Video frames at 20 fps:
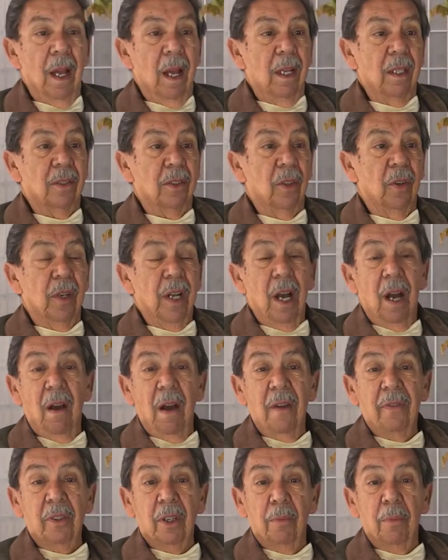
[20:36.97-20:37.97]
So now,
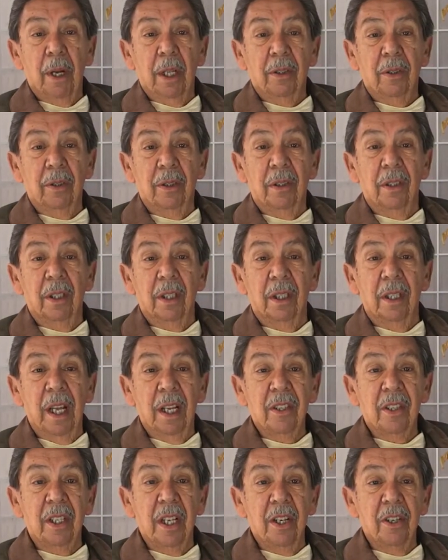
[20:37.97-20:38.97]
after about the
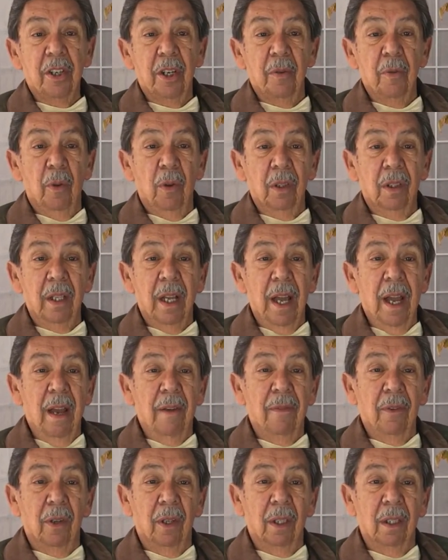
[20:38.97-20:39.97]
next session, we'll
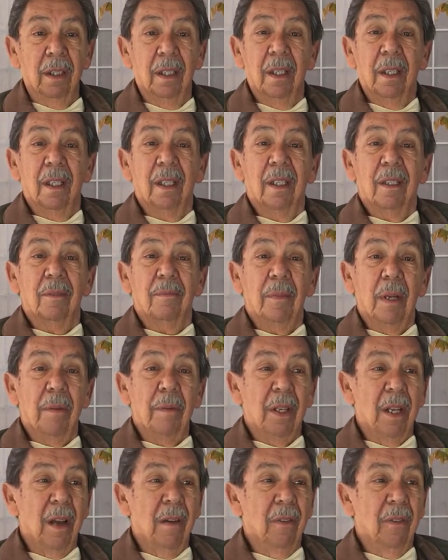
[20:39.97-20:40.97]

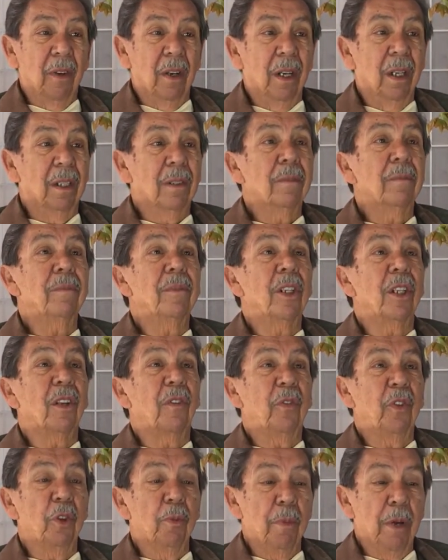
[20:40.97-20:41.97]
maybe have another
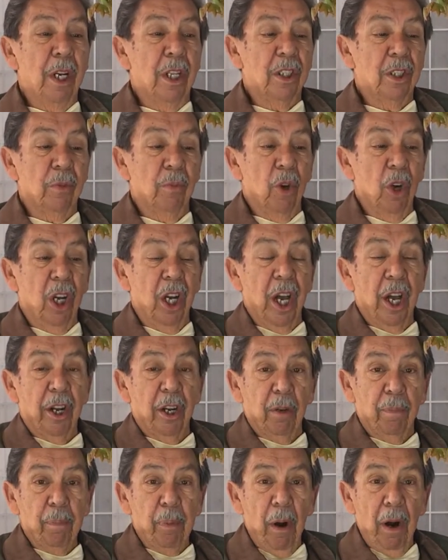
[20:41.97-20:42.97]
few minutes, and we'll cut it
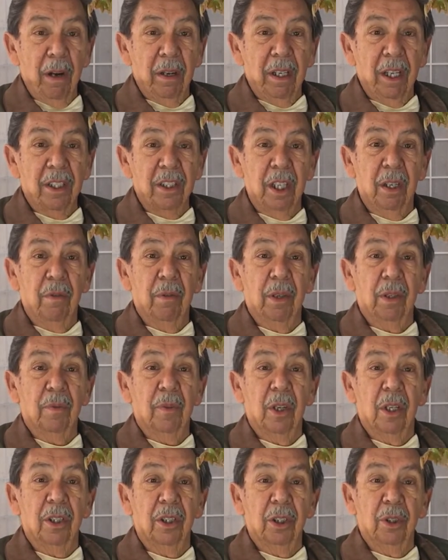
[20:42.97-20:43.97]
apart and then see what
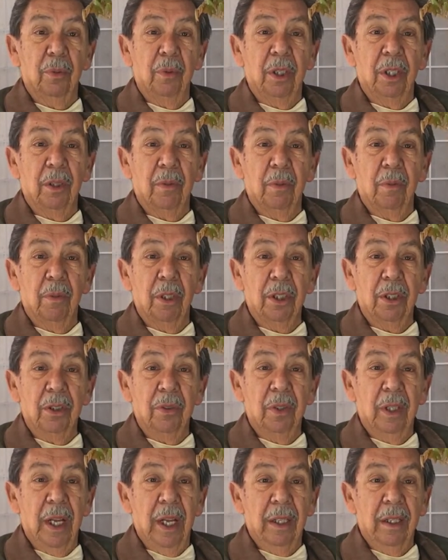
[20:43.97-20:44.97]
we're going to do with it when we do
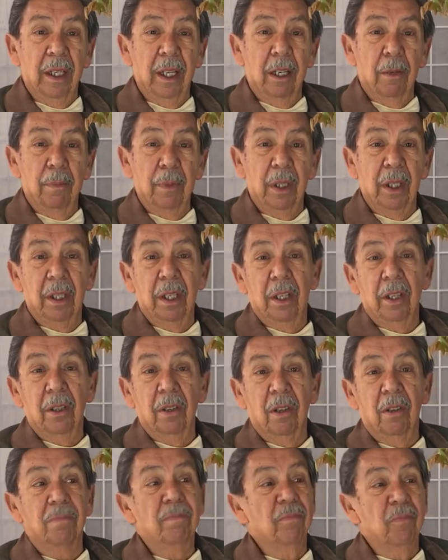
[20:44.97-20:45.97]
that. That'll be
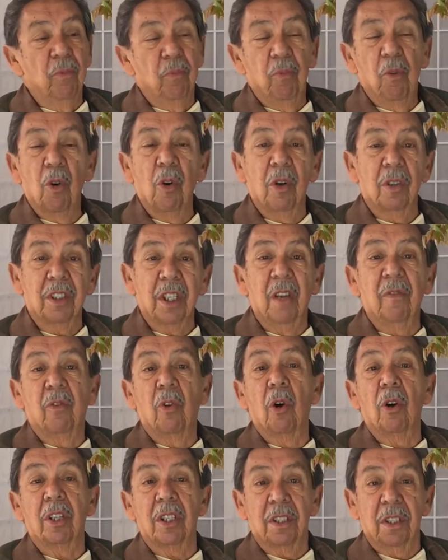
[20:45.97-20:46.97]
another 4
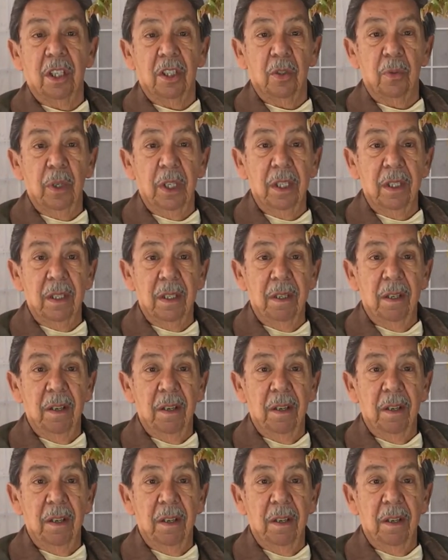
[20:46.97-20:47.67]
to 6 weeks.